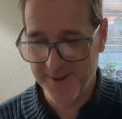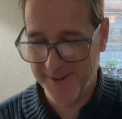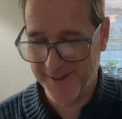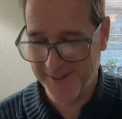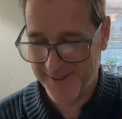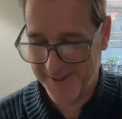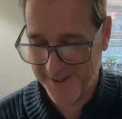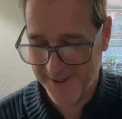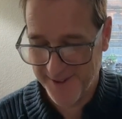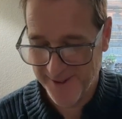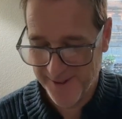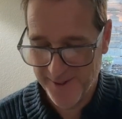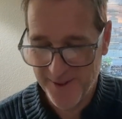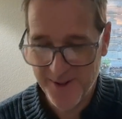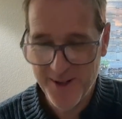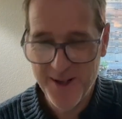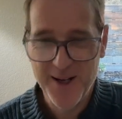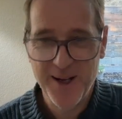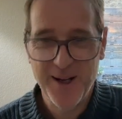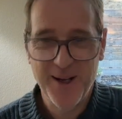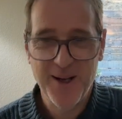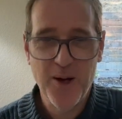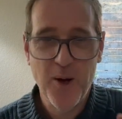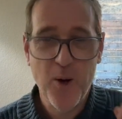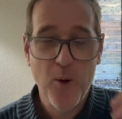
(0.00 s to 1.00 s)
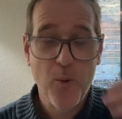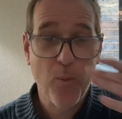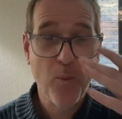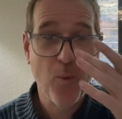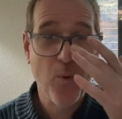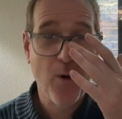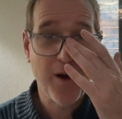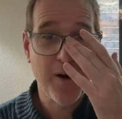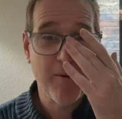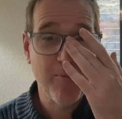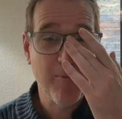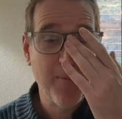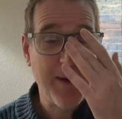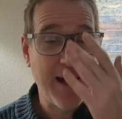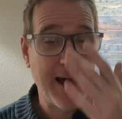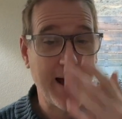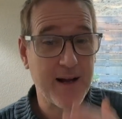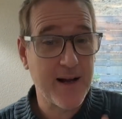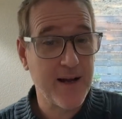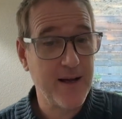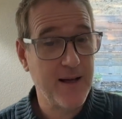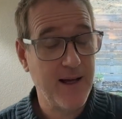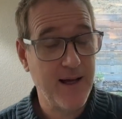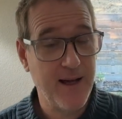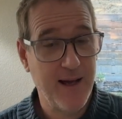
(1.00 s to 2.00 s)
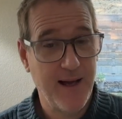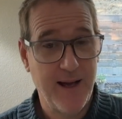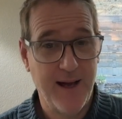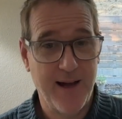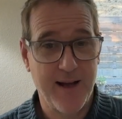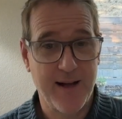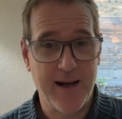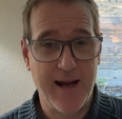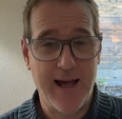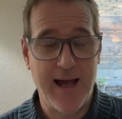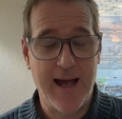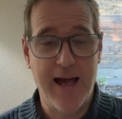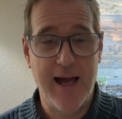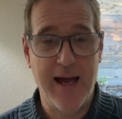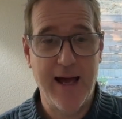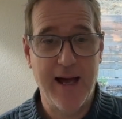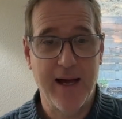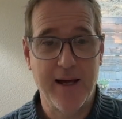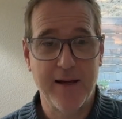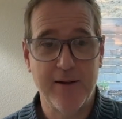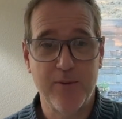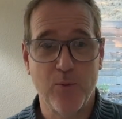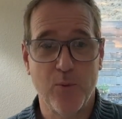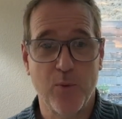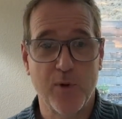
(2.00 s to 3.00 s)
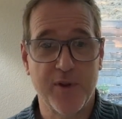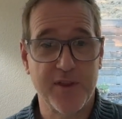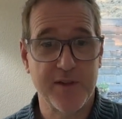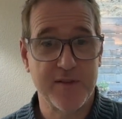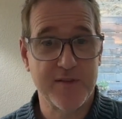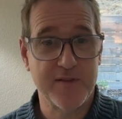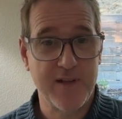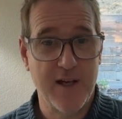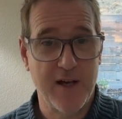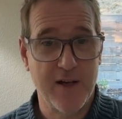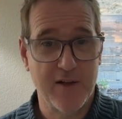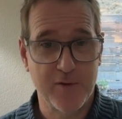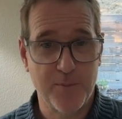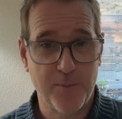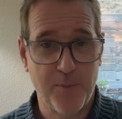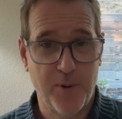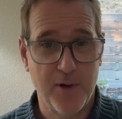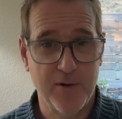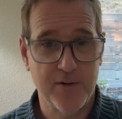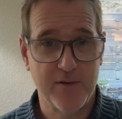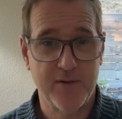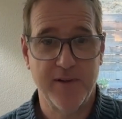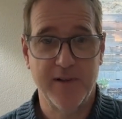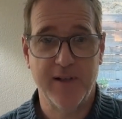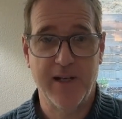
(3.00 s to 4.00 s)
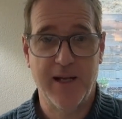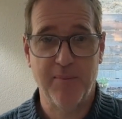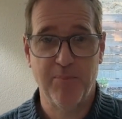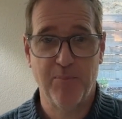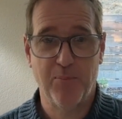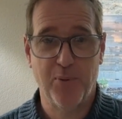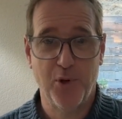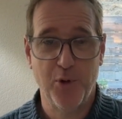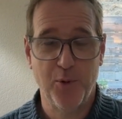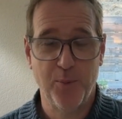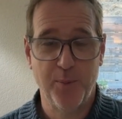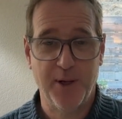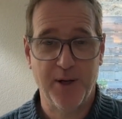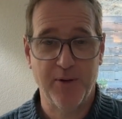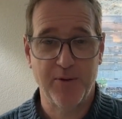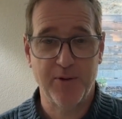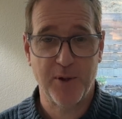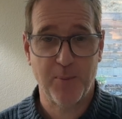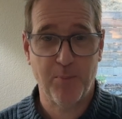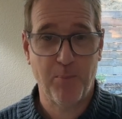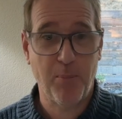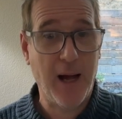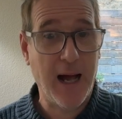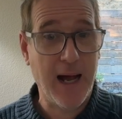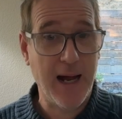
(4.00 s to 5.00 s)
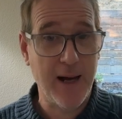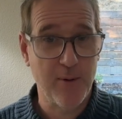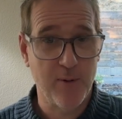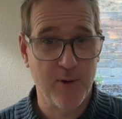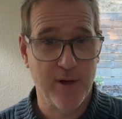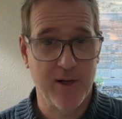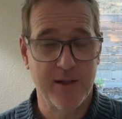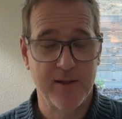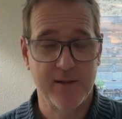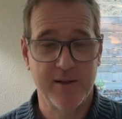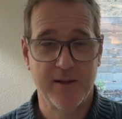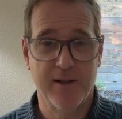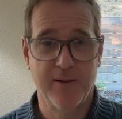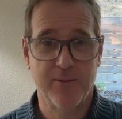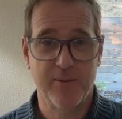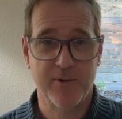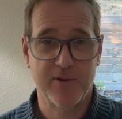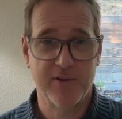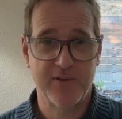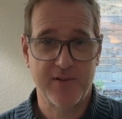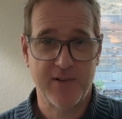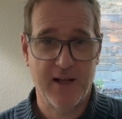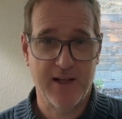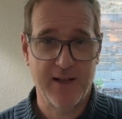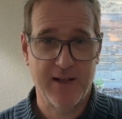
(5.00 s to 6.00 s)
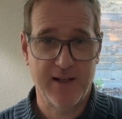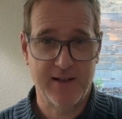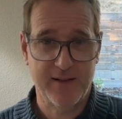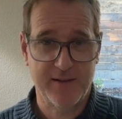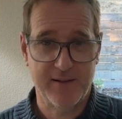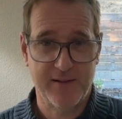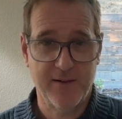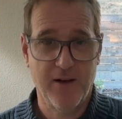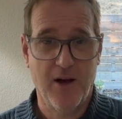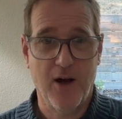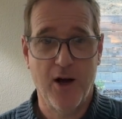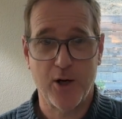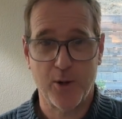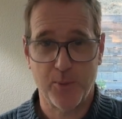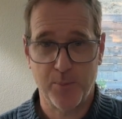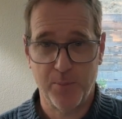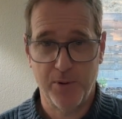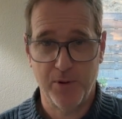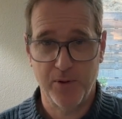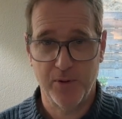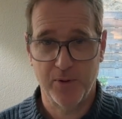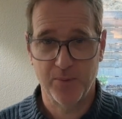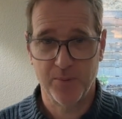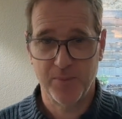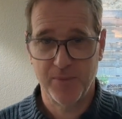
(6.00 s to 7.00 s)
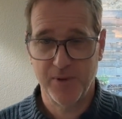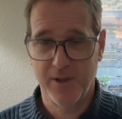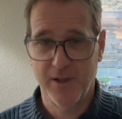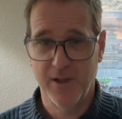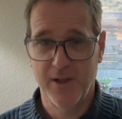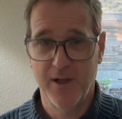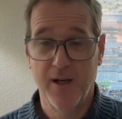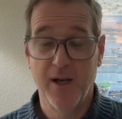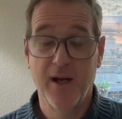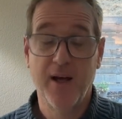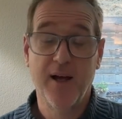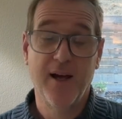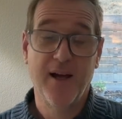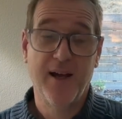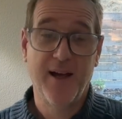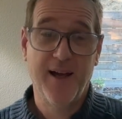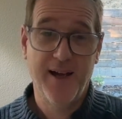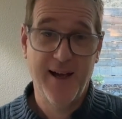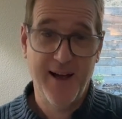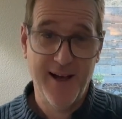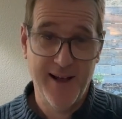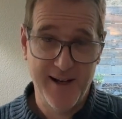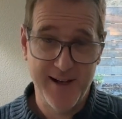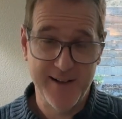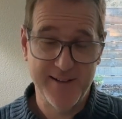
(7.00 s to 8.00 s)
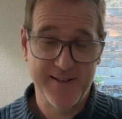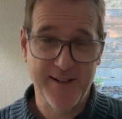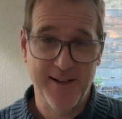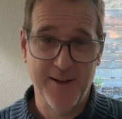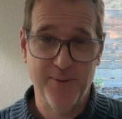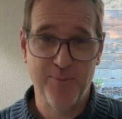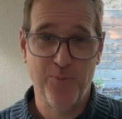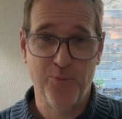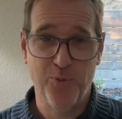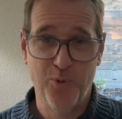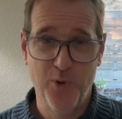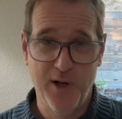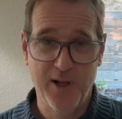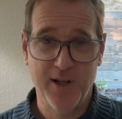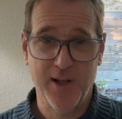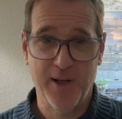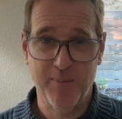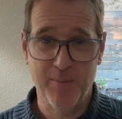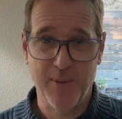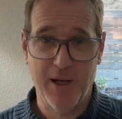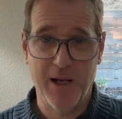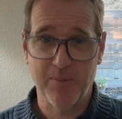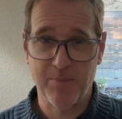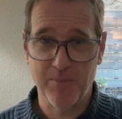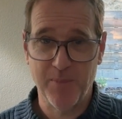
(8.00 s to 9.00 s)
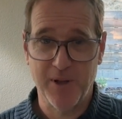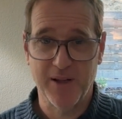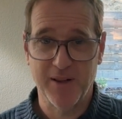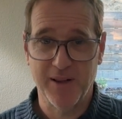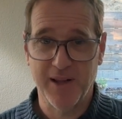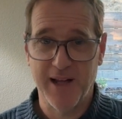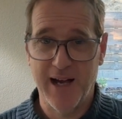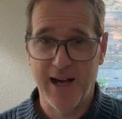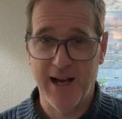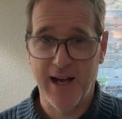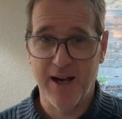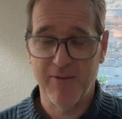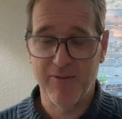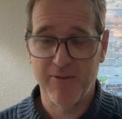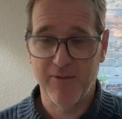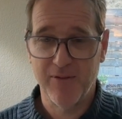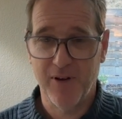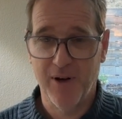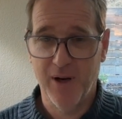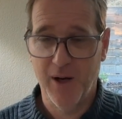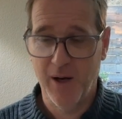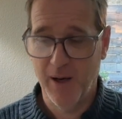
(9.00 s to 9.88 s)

So one of them had an ad with a salesperson named Pooh Beard the Pirate that was selling dog poop. And it did really make me laugh.